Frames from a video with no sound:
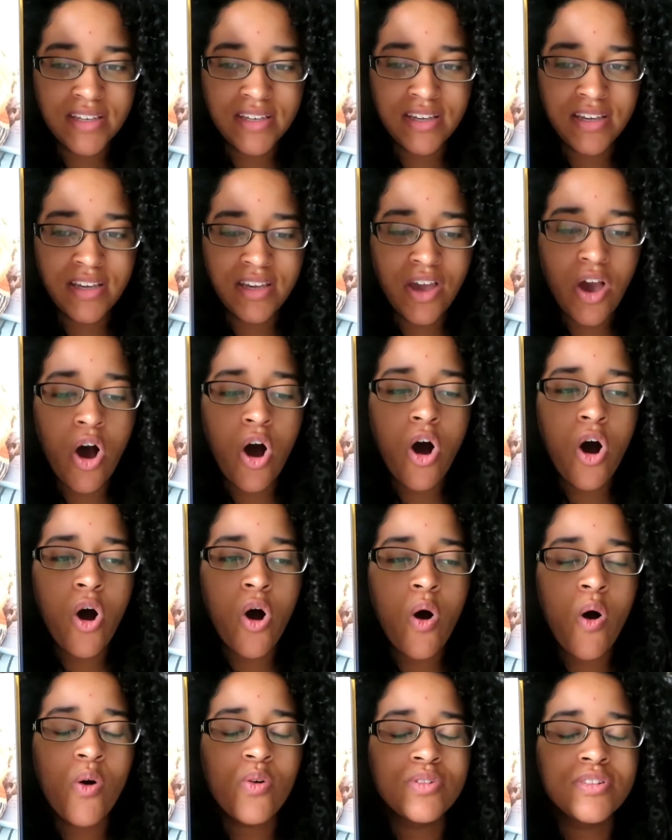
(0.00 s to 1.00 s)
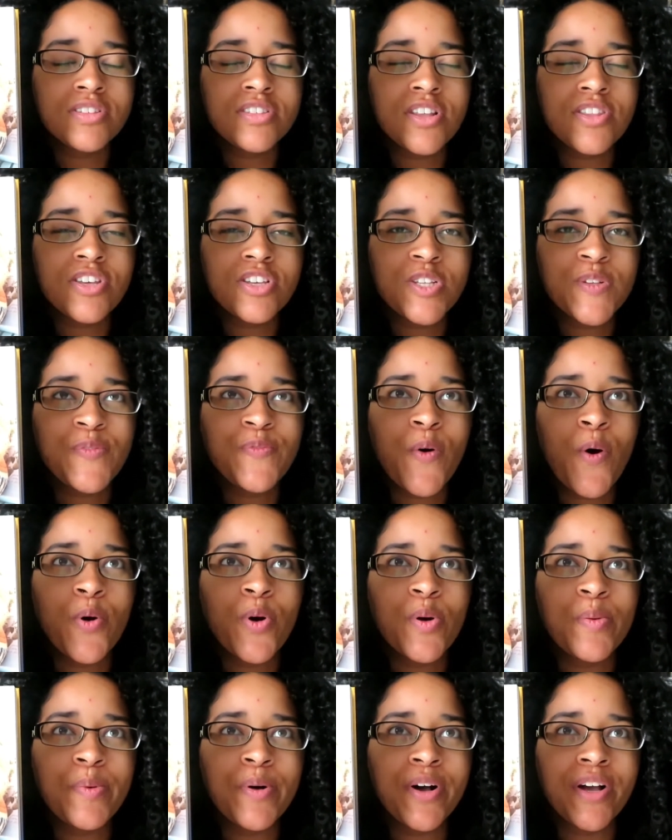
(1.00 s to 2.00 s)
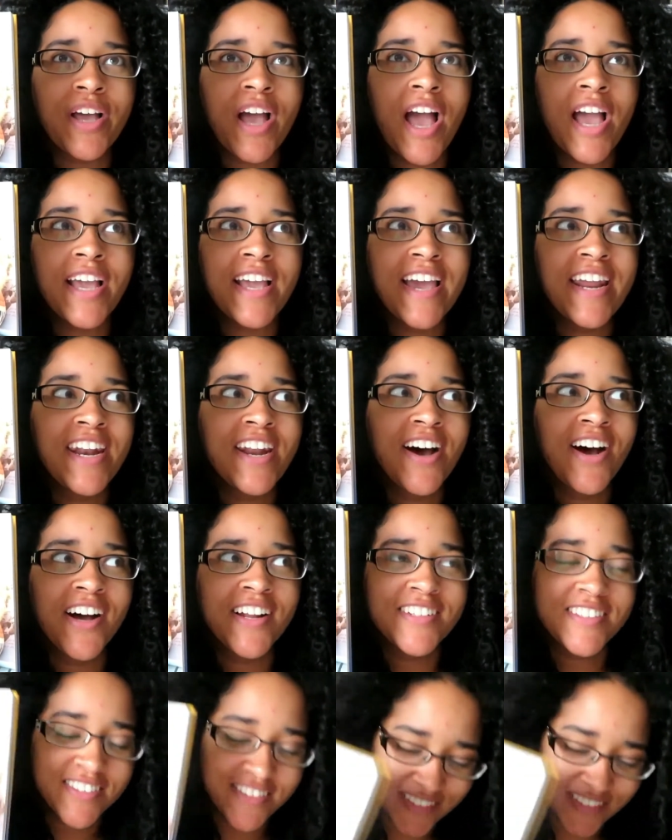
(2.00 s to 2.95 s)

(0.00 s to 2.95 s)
He owns this photo book. I cannot.